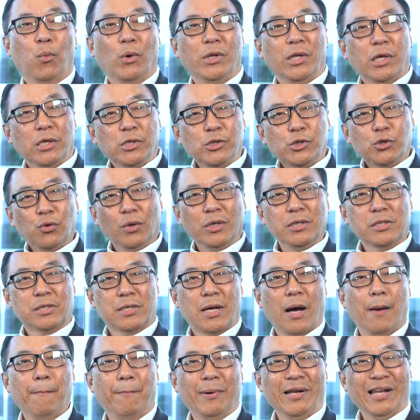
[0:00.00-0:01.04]
when the insurance
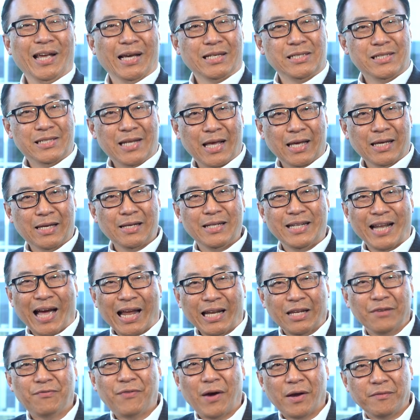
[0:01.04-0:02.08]
company has taken
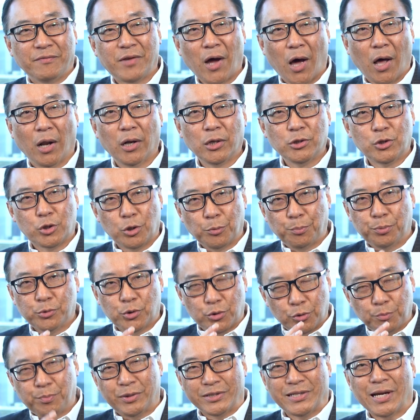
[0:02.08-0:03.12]
$95
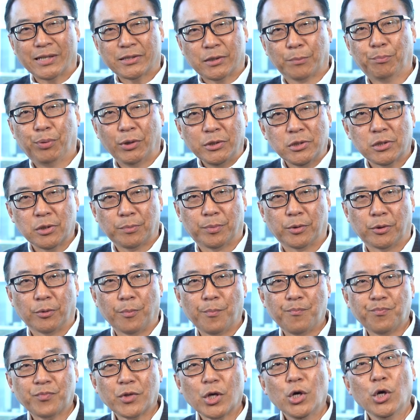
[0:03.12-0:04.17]
to protect the
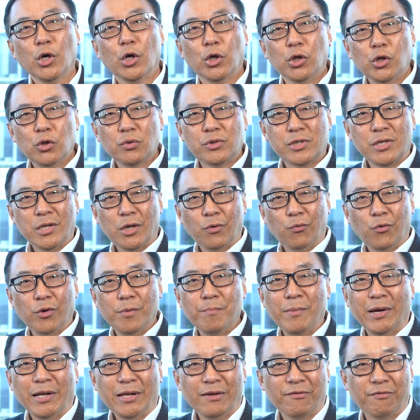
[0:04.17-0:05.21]
principal, using the
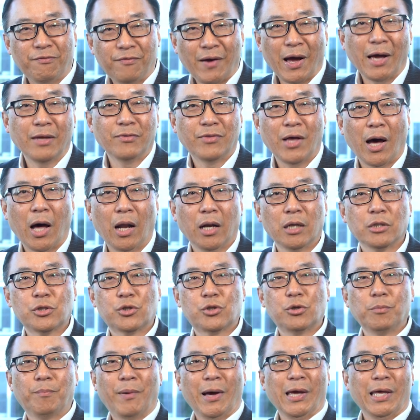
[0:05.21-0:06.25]
remaining $5
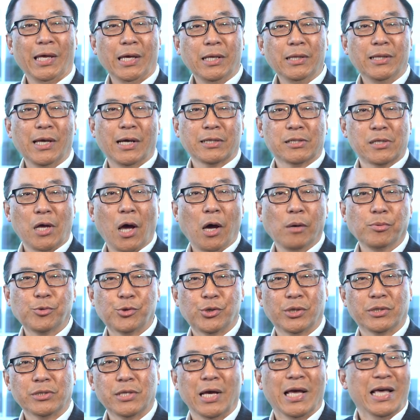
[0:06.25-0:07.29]
to buy index
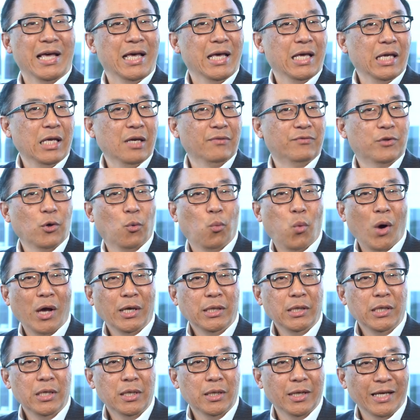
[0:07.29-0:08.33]
options, if the
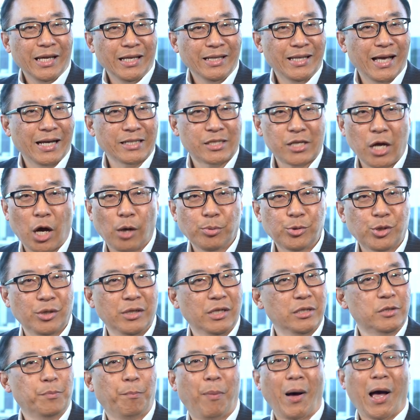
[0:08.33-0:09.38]
1 year index option
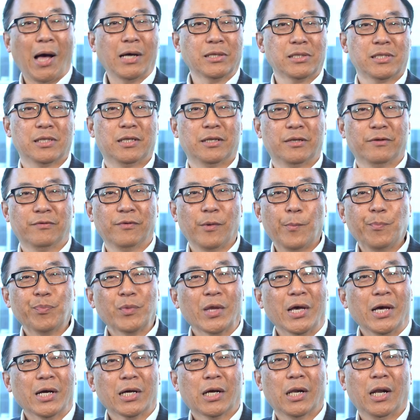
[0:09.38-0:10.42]
is positive,
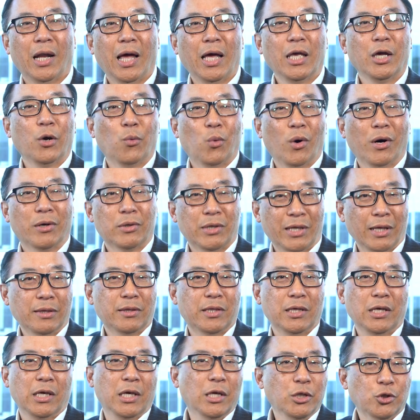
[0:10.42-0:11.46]
client will get
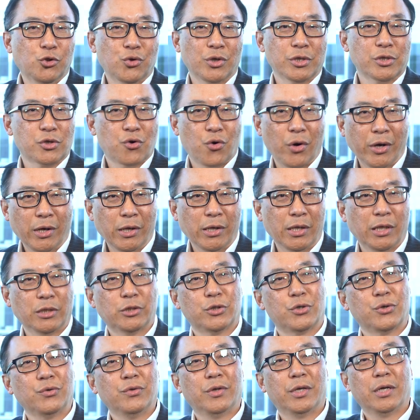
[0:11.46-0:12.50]
the interest credited
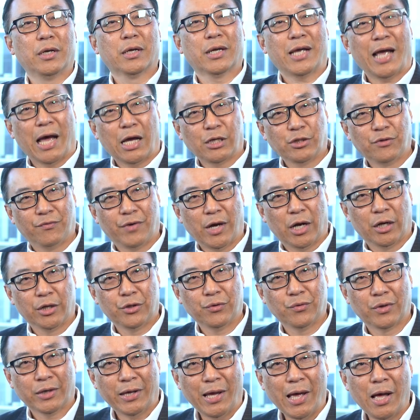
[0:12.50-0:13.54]
to their cash
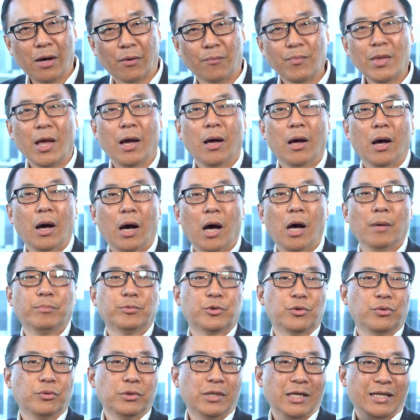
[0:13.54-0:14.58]
value account up
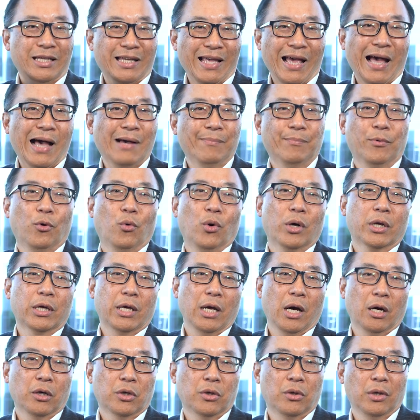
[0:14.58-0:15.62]
to the cap or
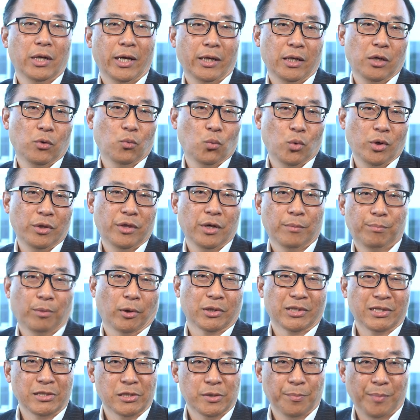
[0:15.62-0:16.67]
calculated with a
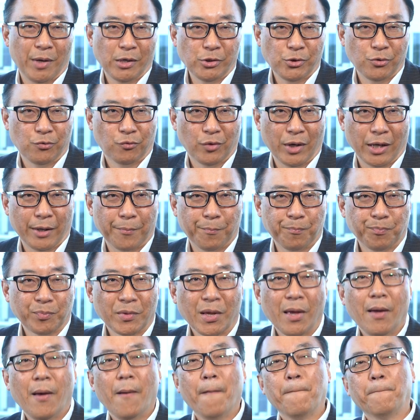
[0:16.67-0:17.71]
participation rate.
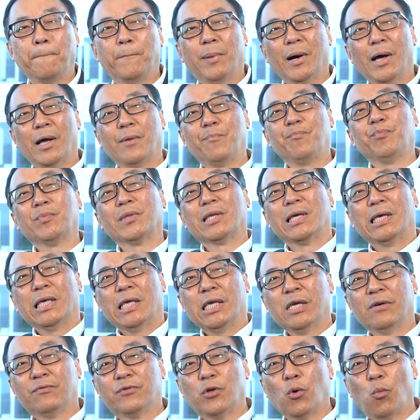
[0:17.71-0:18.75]
But
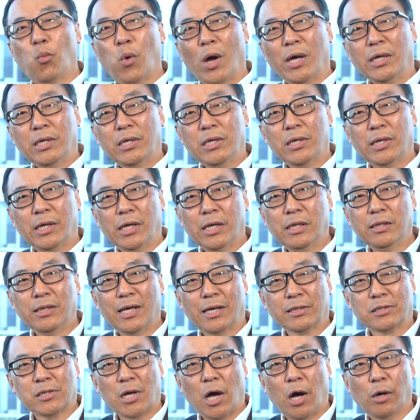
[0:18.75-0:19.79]
if the 1 year
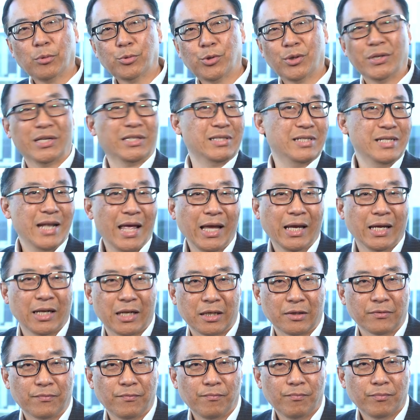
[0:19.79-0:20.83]
index option is
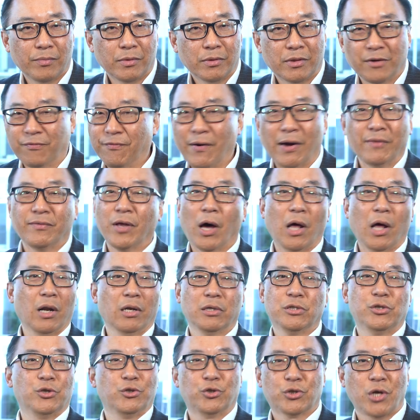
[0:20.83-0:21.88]
negative, the
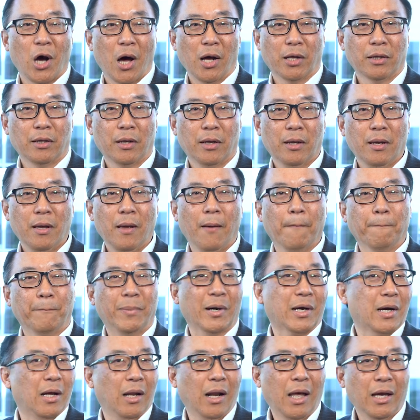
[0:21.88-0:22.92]
$5 is gone.
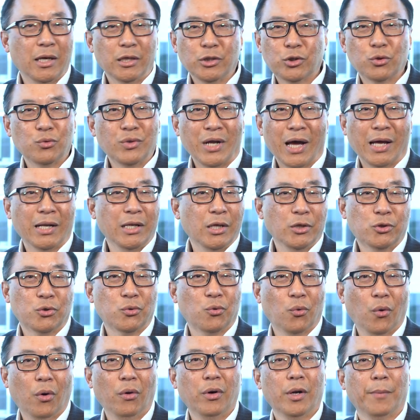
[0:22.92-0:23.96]
But client do not need to
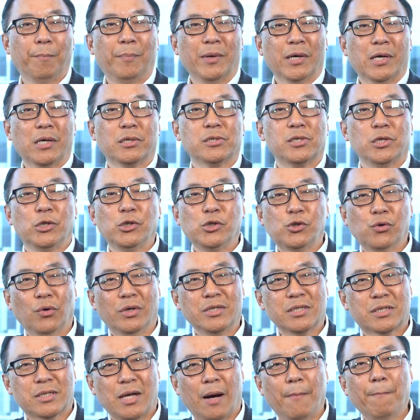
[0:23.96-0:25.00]
worry because
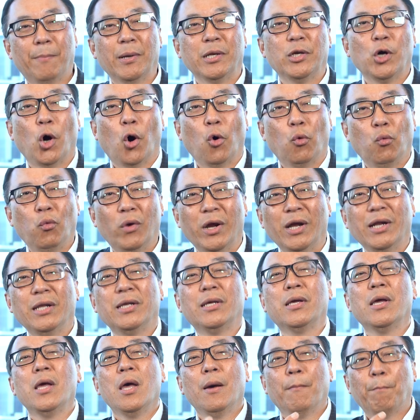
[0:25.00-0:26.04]
insurance company
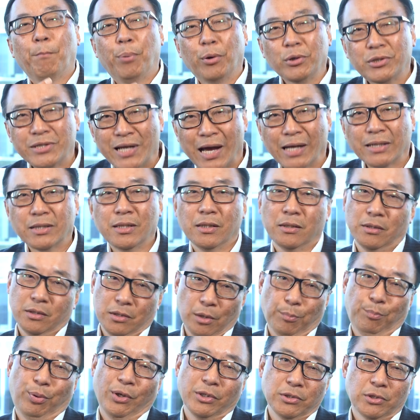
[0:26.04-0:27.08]
already protected the
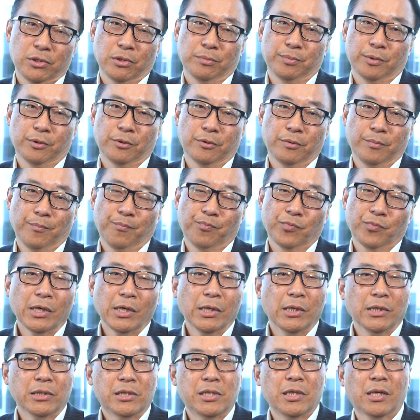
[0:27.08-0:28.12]
principal.
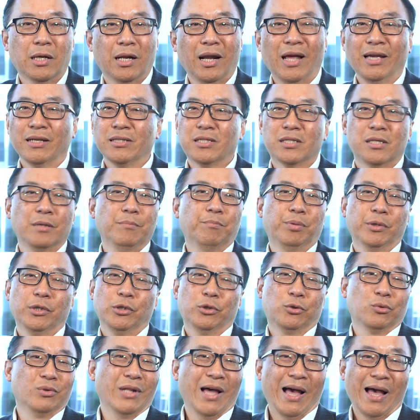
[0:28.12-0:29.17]
See, clients simply
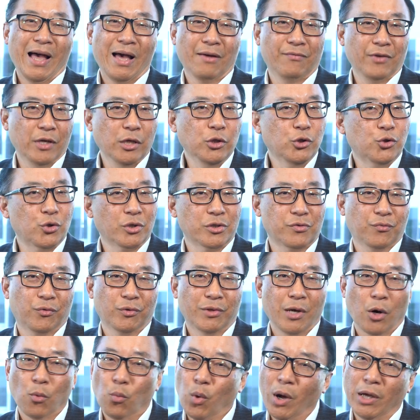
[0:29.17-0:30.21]
do not have interest for
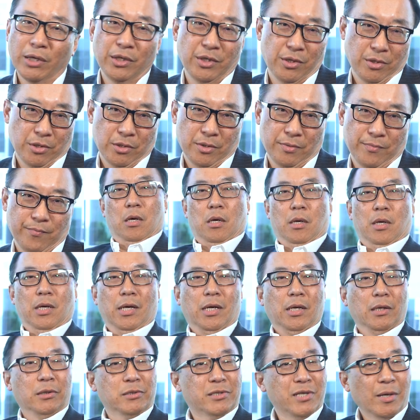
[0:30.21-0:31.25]
that 1 year.
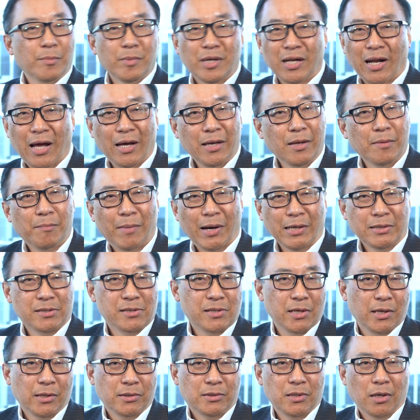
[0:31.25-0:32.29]
Some client might
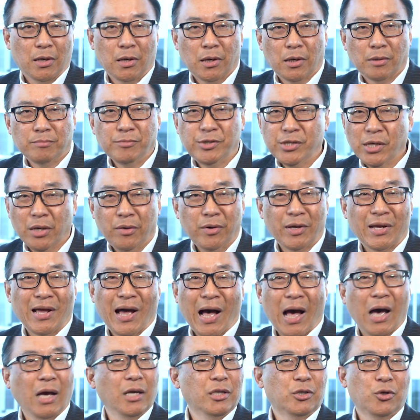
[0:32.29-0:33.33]
say, Jerry,
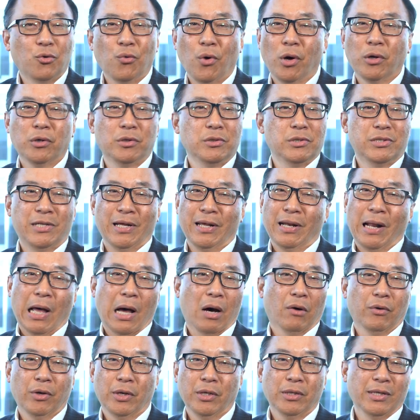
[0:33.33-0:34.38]
I don't understand
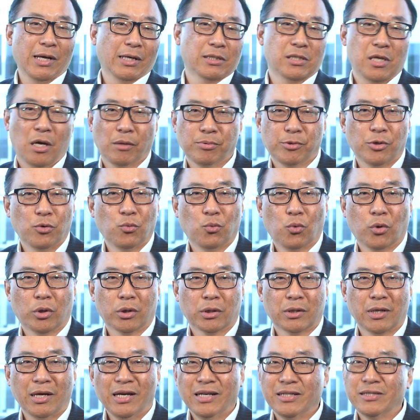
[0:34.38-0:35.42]
how index option
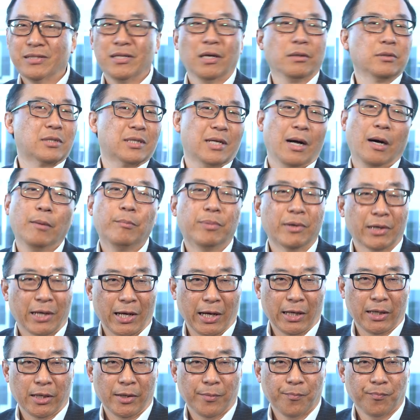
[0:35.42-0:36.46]
work. Sounds
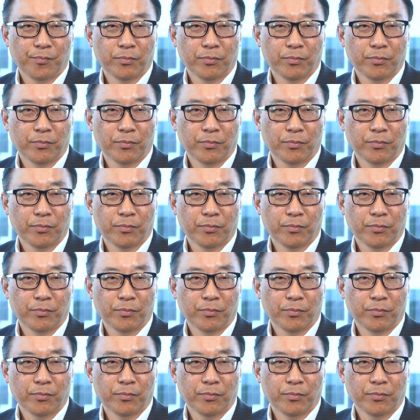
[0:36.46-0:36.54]
complicated.